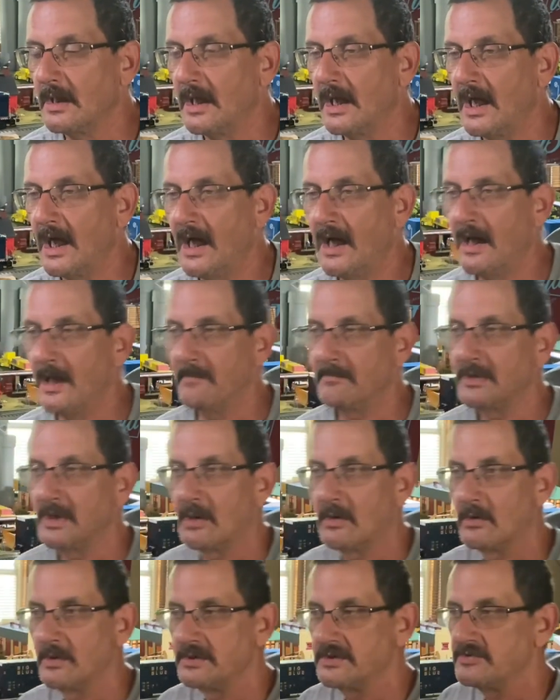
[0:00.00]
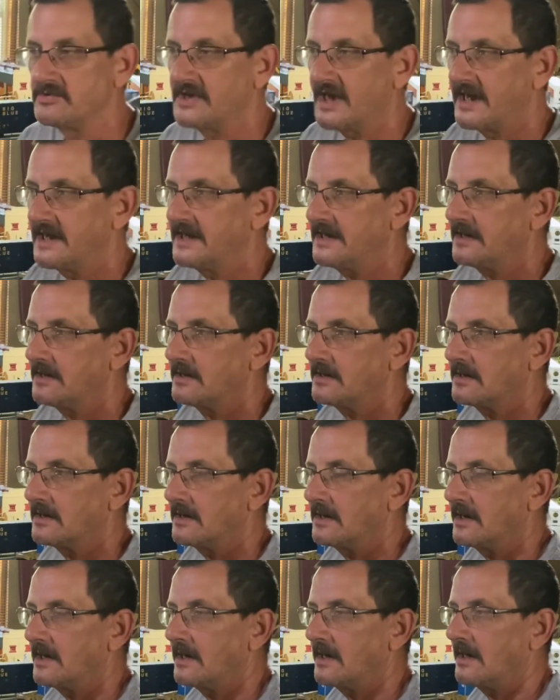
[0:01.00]
I'm going to take it.
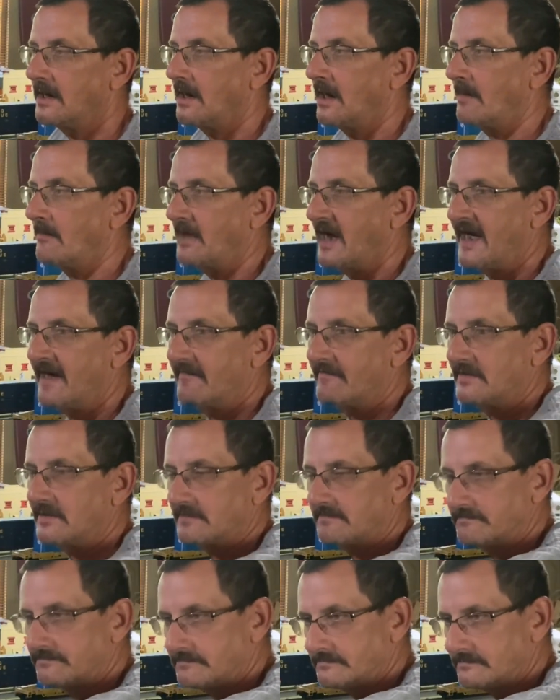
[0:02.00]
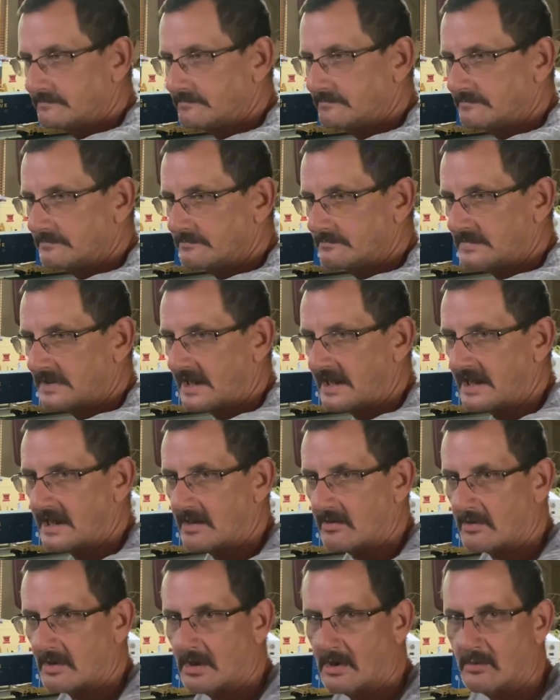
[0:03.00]
I'm gonna have a
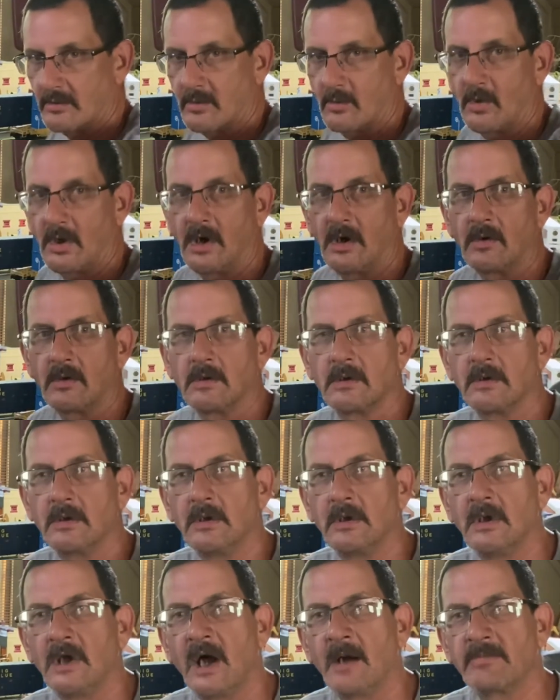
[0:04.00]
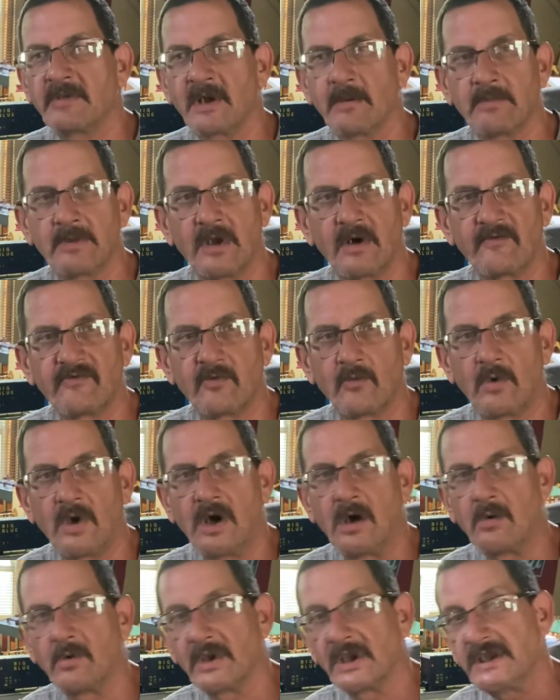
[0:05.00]
layout along the wall. I'm coming off the
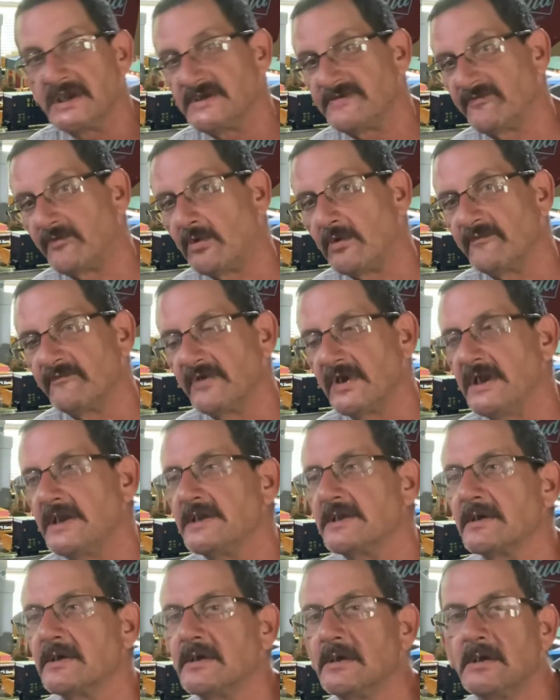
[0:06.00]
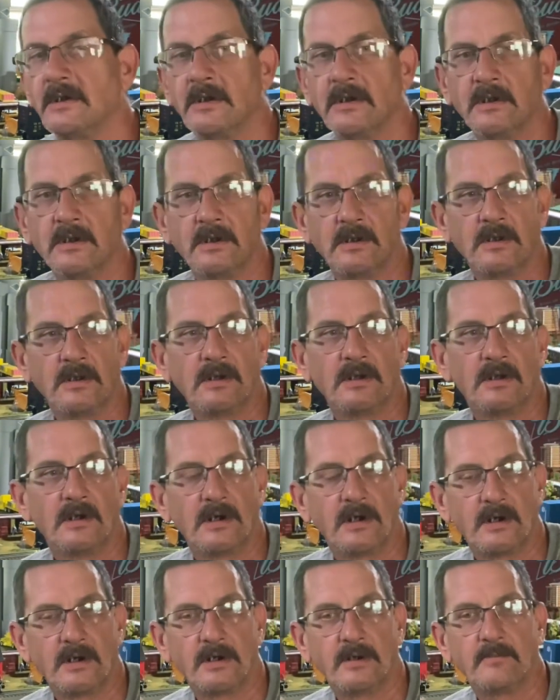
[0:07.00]
wall at least four feet
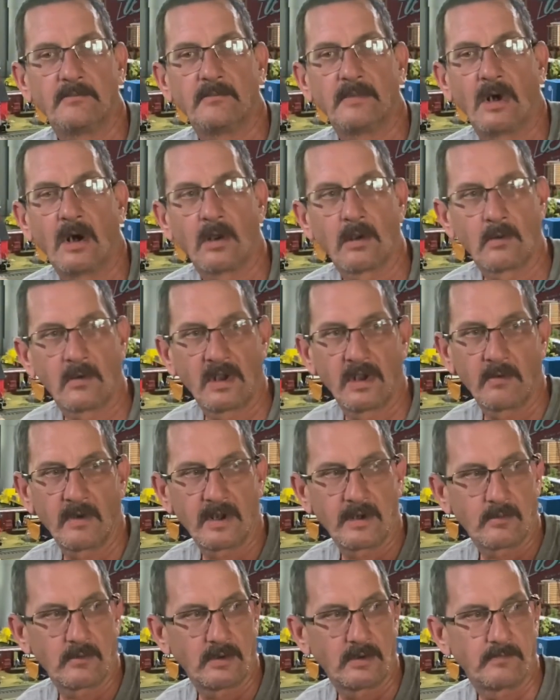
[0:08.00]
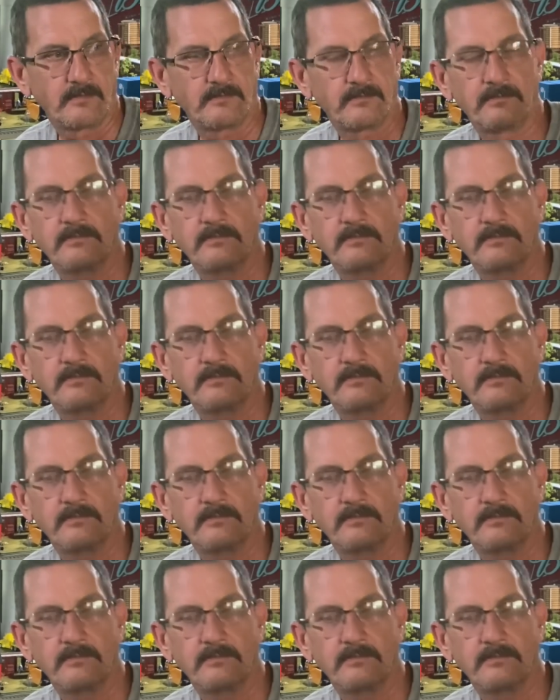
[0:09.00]
um, all the way around the room.